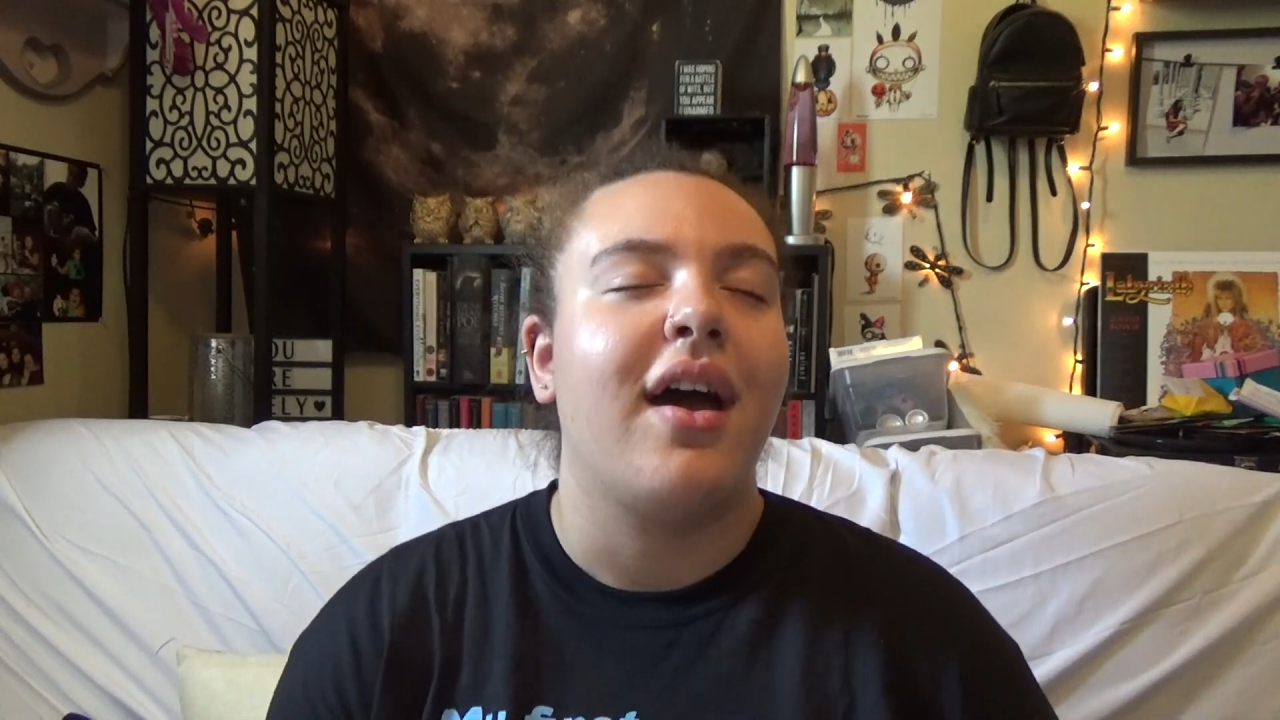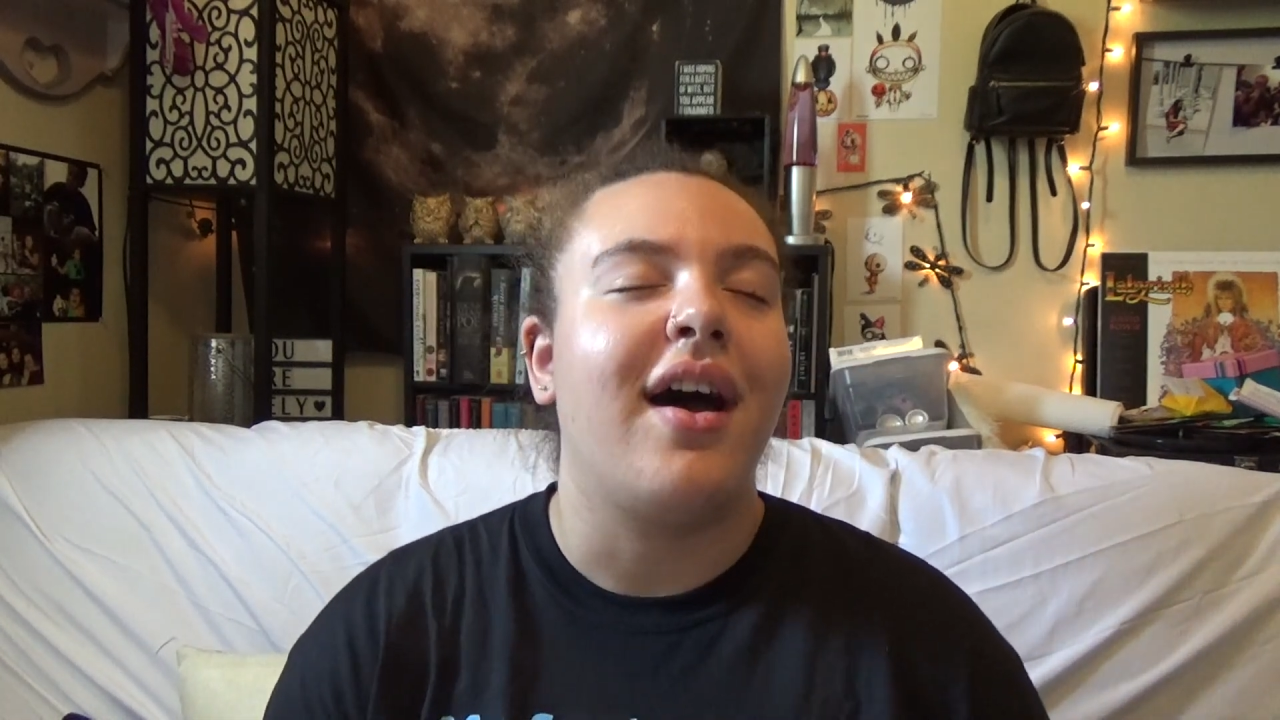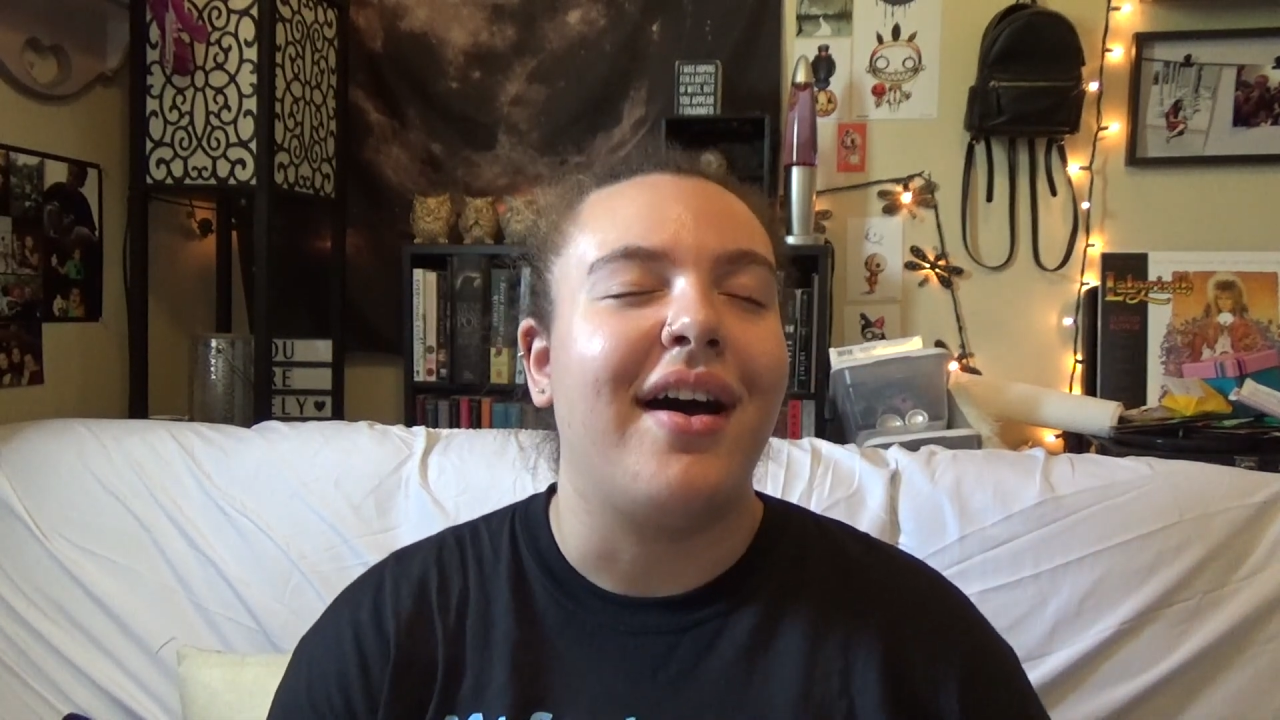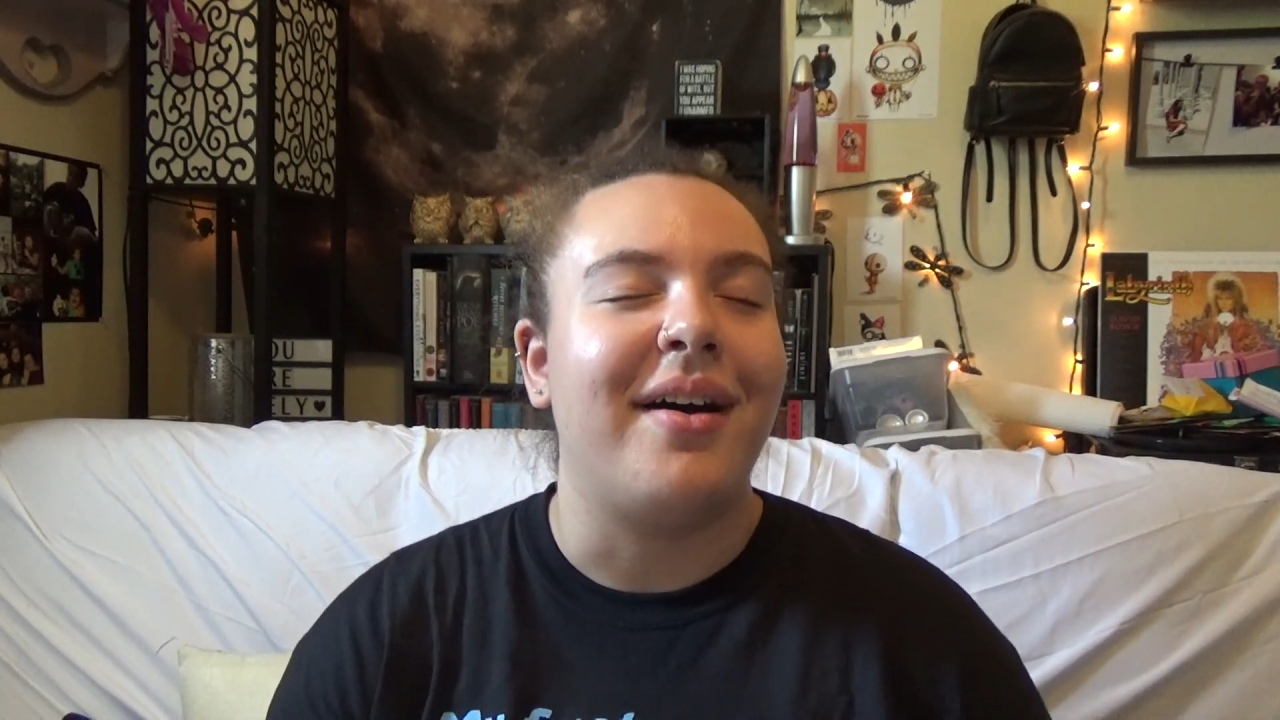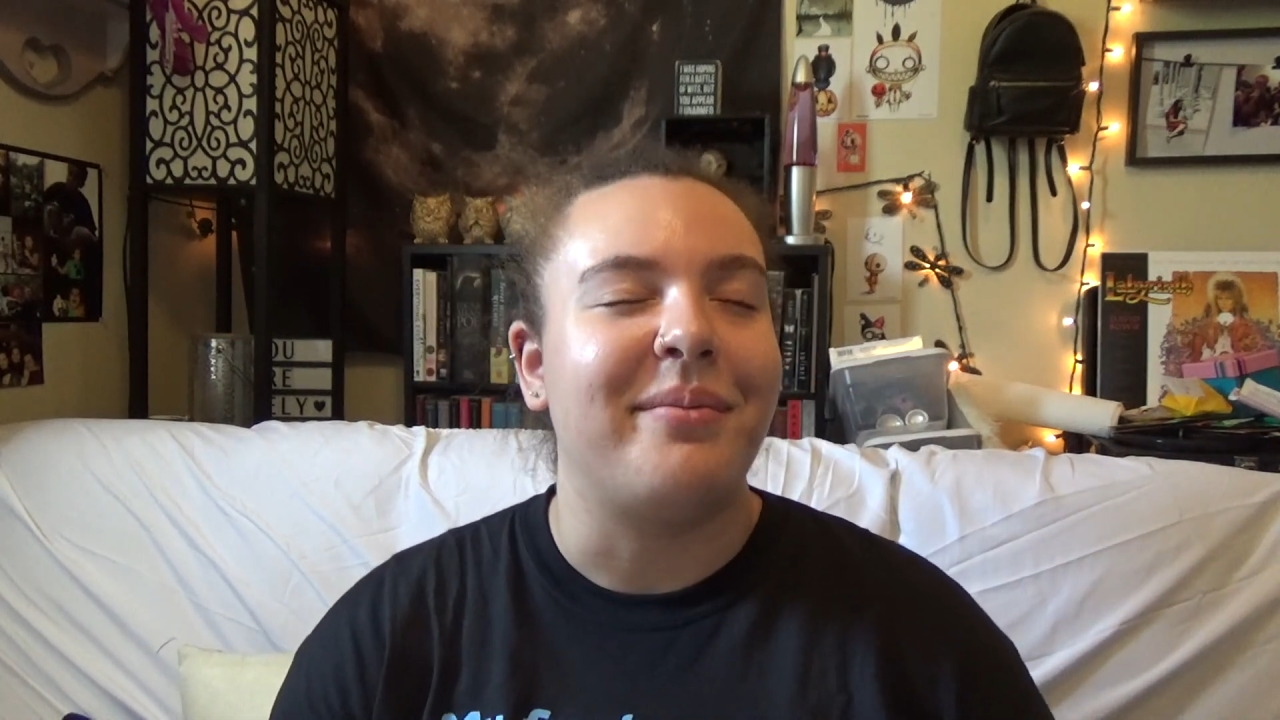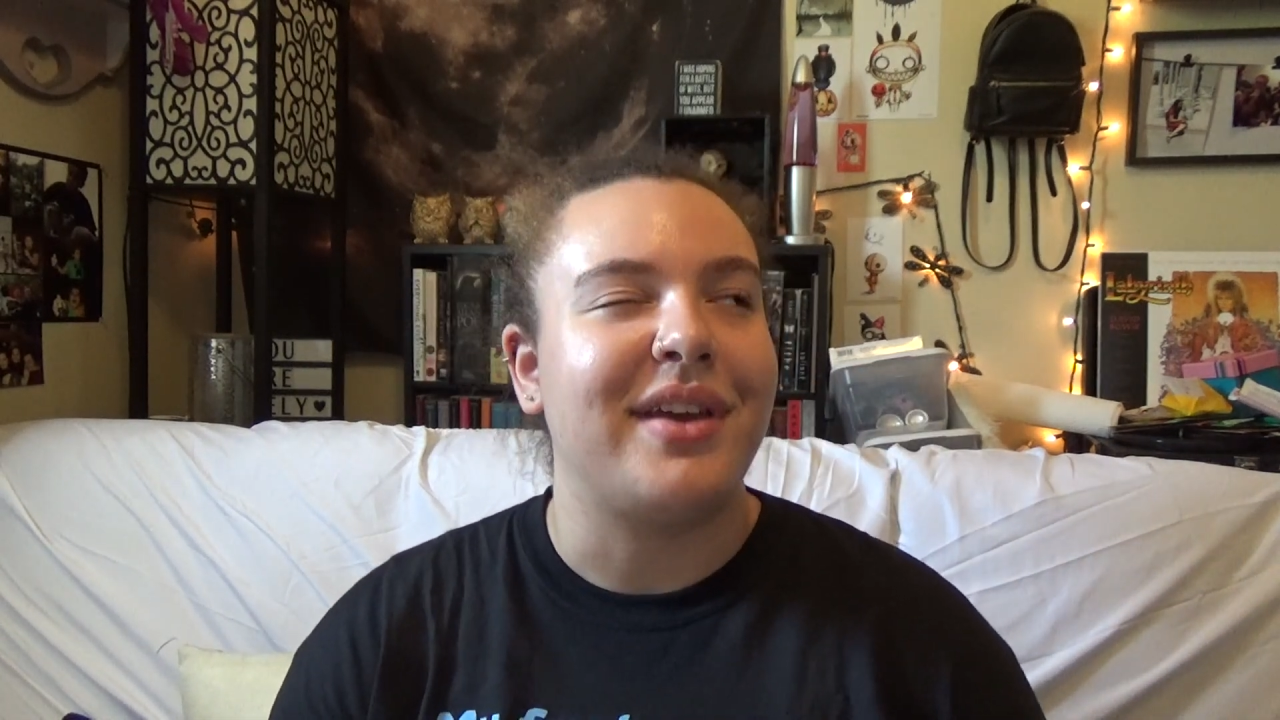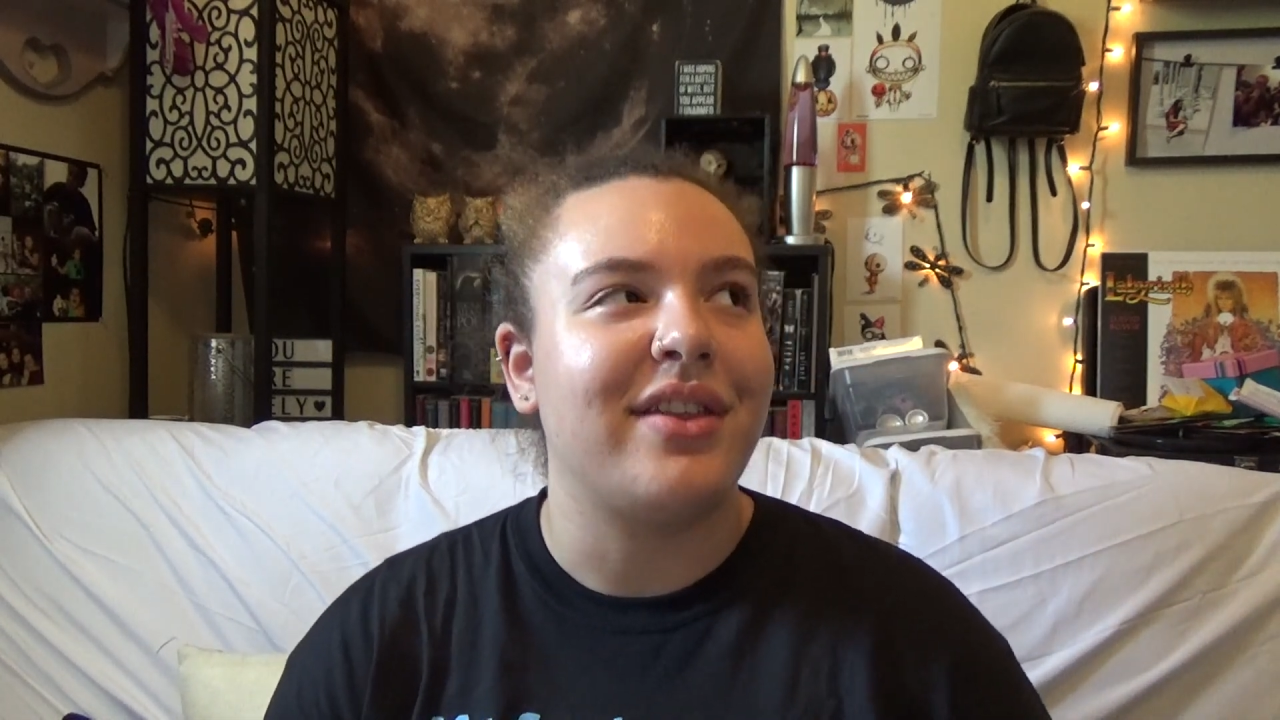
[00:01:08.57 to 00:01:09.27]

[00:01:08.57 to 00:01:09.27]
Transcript: the